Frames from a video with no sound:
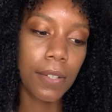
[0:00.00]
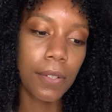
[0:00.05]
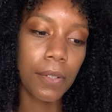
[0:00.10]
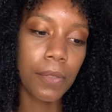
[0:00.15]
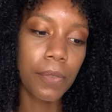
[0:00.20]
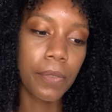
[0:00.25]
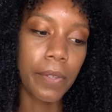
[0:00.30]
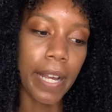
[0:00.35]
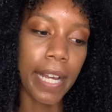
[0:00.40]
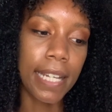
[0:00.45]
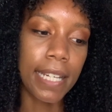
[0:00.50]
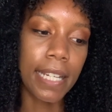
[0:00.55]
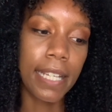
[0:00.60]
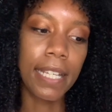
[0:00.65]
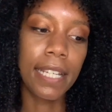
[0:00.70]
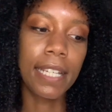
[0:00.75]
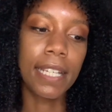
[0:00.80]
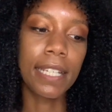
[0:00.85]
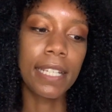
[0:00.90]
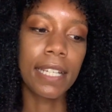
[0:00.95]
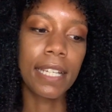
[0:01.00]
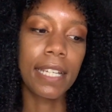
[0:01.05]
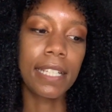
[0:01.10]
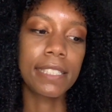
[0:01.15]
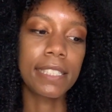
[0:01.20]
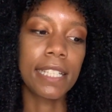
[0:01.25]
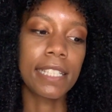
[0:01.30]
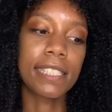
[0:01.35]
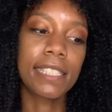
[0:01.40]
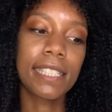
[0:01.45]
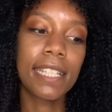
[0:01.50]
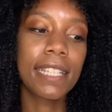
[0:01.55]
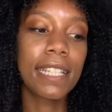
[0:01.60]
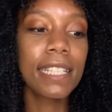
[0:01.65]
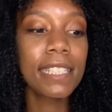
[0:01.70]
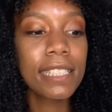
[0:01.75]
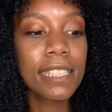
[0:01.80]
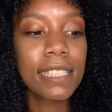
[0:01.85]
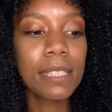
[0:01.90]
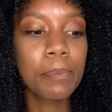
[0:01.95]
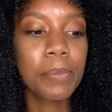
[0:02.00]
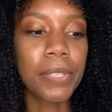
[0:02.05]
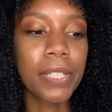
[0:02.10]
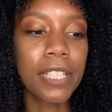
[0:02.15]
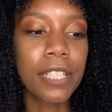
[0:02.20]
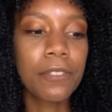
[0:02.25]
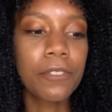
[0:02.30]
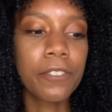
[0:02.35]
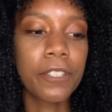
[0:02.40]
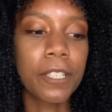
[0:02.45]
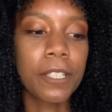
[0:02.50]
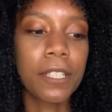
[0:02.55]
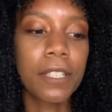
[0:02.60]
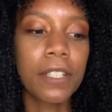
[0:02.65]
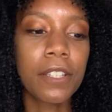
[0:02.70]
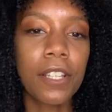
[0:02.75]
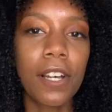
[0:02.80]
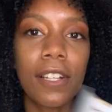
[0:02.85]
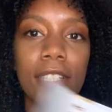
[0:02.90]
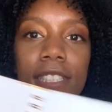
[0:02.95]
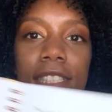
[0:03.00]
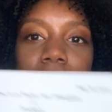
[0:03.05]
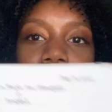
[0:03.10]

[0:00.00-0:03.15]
writing, it says, "This is a book for thoughts